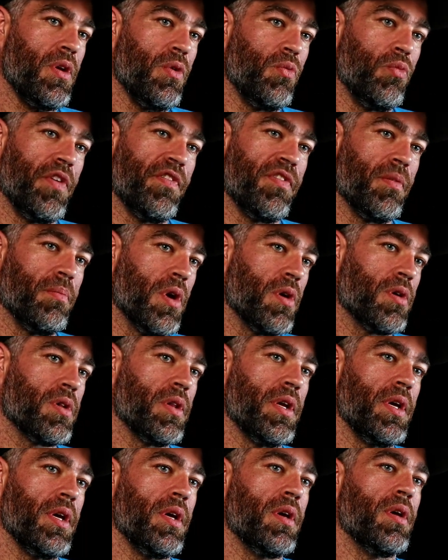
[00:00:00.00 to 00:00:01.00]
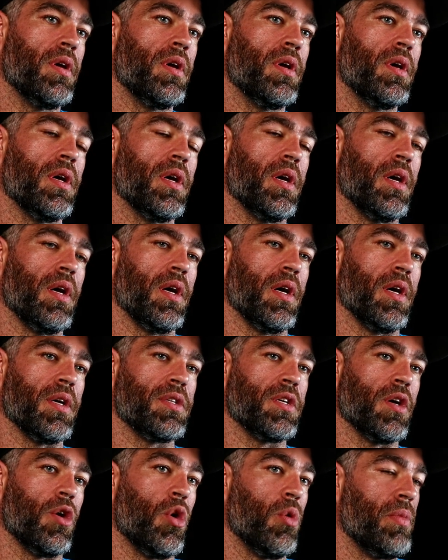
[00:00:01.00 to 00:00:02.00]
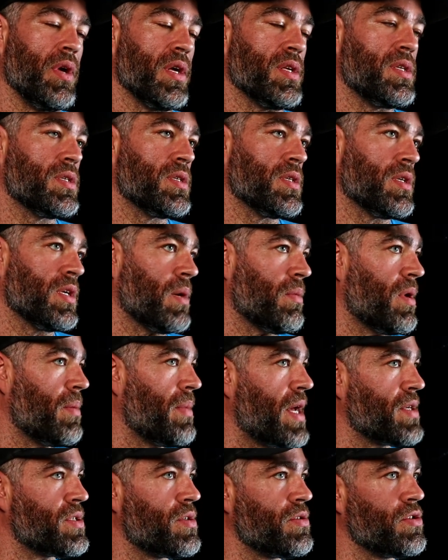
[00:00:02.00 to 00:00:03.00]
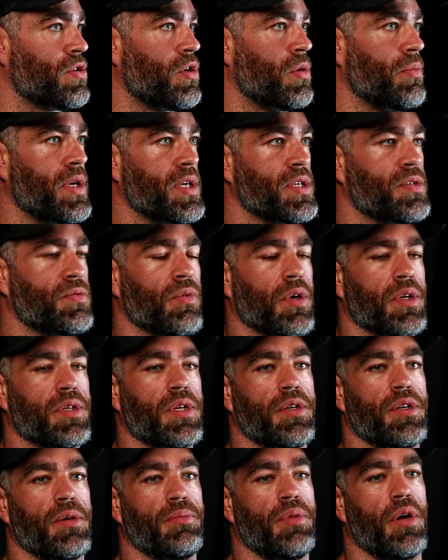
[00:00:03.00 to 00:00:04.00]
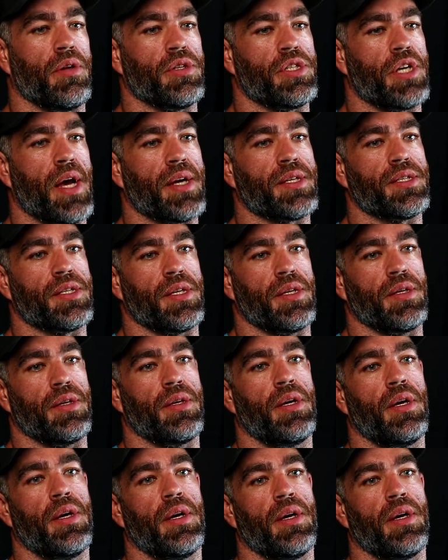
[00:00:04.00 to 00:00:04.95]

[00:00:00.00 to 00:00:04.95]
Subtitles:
Went from Berkeley to Ole Miss, got my master's at Ole Miss, worked under Paul Jackson.